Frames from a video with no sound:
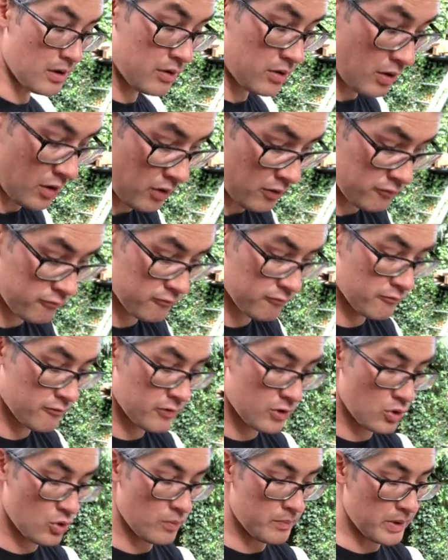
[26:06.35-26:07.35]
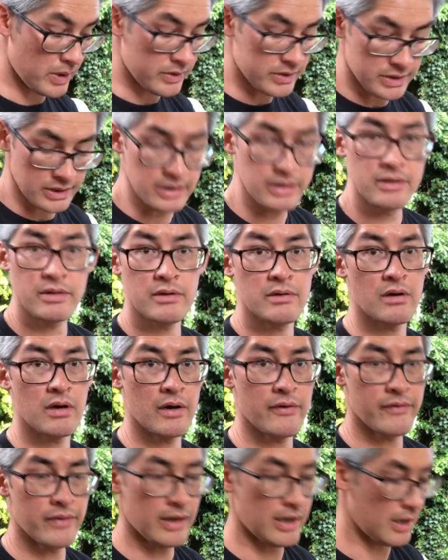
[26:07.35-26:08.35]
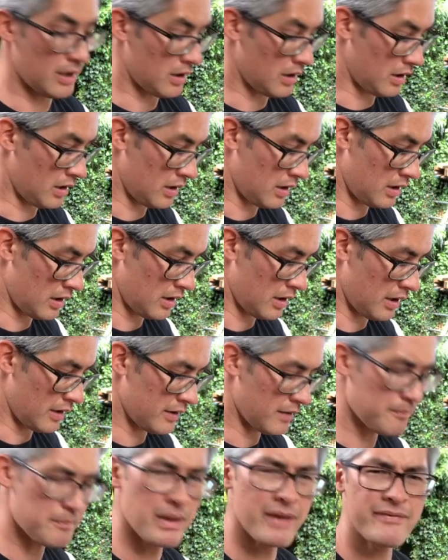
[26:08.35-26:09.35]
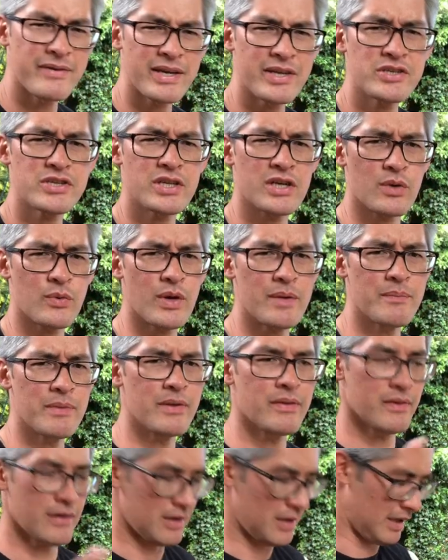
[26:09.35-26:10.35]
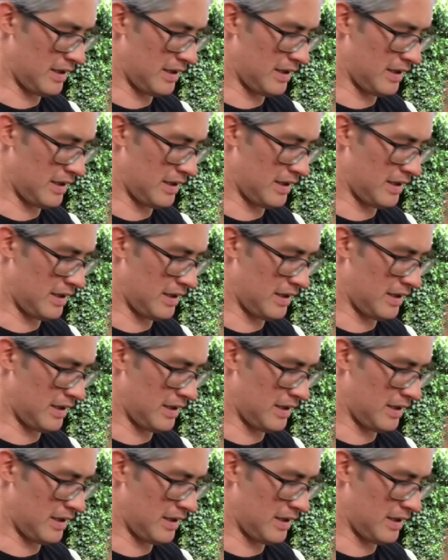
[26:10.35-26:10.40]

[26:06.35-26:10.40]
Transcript: I've got a real beauty over there, a bit of kitchen equipment.